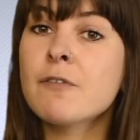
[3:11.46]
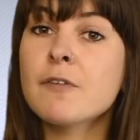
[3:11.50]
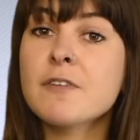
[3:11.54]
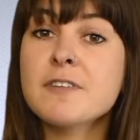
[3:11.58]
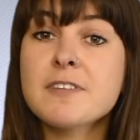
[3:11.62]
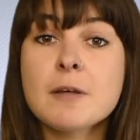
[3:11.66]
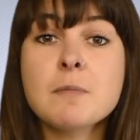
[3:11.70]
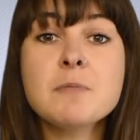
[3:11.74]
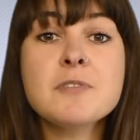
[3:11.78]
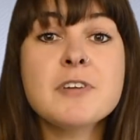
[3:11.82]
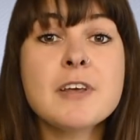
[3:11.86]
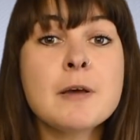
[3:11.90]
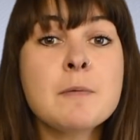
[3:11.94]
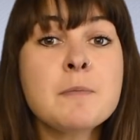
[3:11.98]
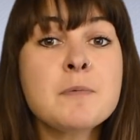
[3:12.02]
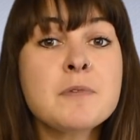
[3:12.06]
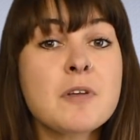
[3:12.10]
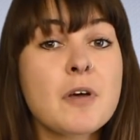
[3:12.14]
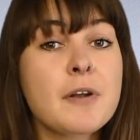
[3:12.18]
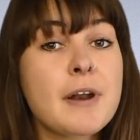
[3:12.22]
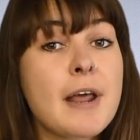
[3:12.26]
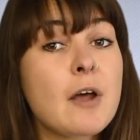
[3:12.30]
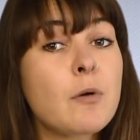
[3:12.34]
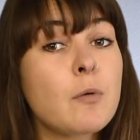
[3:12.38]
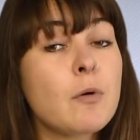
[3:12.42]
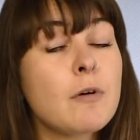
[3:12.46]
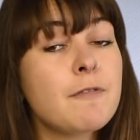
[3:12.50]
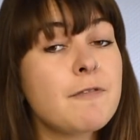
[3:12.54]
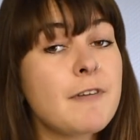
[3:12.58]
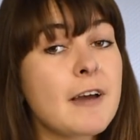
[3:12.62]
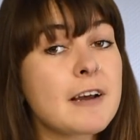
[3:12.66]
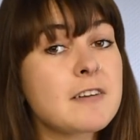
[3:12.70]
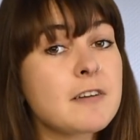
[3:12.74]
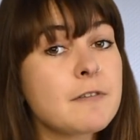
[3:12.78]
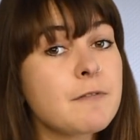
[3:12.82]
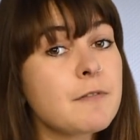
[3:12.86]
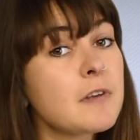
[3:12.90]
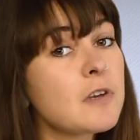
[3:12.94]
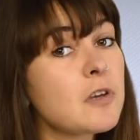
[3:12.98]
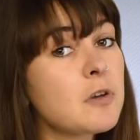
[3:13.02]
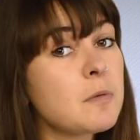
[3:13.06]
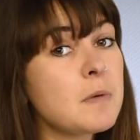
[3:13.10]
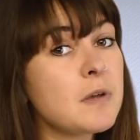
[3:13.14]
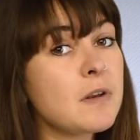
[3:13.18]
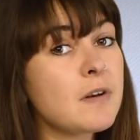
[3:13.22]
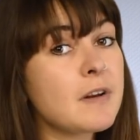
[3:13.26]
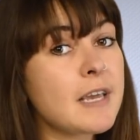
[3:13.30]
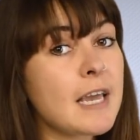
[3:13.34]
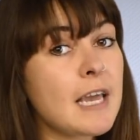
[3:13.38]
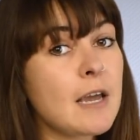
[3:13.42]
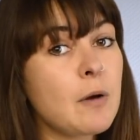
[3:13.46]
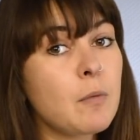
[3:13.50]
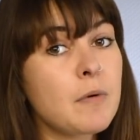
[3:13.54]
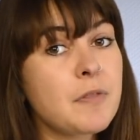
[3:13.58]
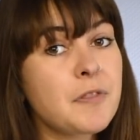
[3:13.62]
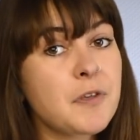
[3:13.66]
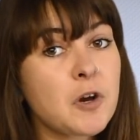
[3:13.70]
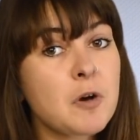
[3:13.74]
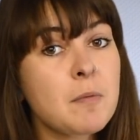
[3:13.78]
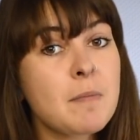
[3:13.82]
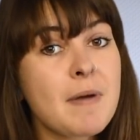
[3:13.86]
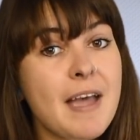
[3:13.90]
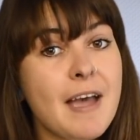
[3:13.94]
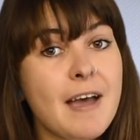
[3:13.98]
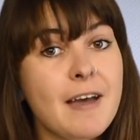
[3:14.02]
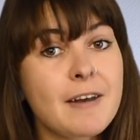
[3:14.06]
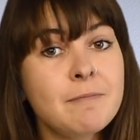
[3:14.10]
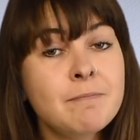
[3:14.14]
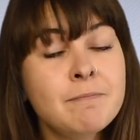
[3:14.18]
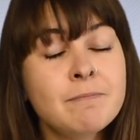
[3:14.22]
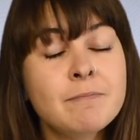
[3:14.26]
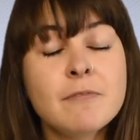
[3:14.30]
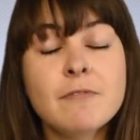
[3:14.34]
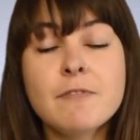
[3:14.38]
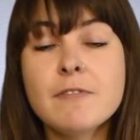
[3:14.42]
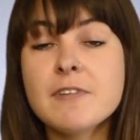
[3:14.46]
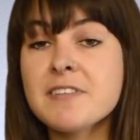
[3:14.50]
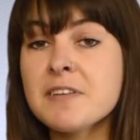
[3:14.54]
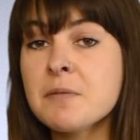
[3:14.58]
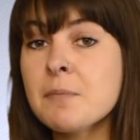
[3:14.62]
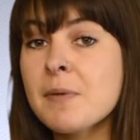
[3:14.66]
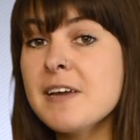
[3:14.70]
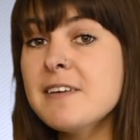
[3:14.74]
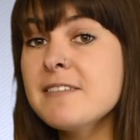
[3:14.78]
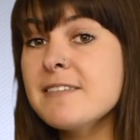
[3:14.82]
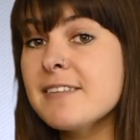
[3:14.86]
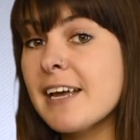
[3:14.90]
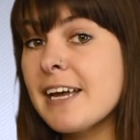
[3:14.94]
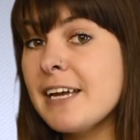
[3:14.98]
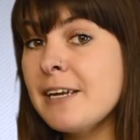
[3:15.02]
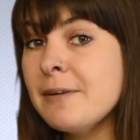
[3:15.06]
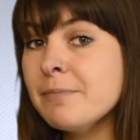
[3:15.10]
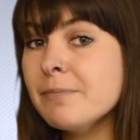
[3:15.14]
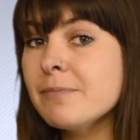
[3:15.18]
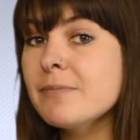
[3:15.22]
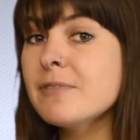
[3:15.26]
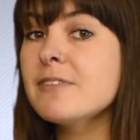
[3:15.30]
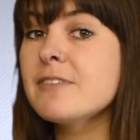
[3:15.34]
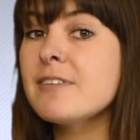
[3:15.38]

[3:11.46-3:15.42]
For some tips on how to effectively communicate with your man, visit my site,